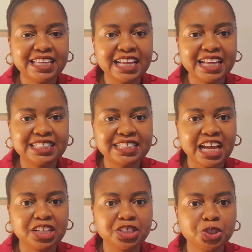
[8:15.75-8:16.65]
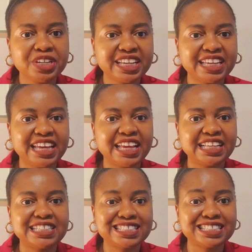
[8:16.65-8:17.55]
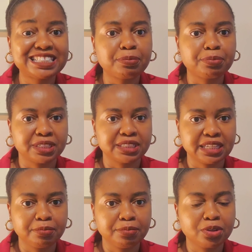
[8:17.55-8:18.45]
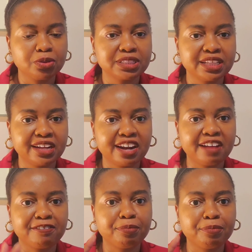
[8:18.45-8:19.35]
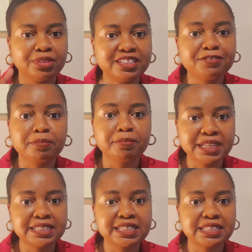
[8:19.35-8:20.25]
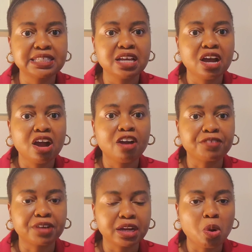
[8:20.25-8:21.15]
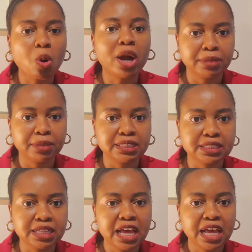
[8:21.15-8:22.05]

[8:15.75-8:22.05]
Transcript: get adjudicated separately because they have different bases of requirements.